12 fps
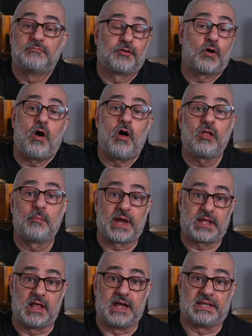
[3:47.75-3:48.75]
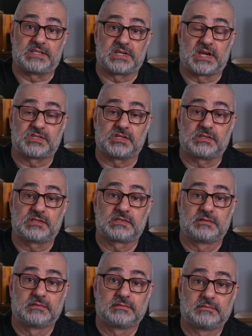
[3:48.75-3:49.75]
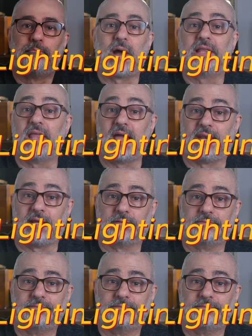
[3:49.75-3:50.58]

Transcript: for all of my client sessions. My lighting.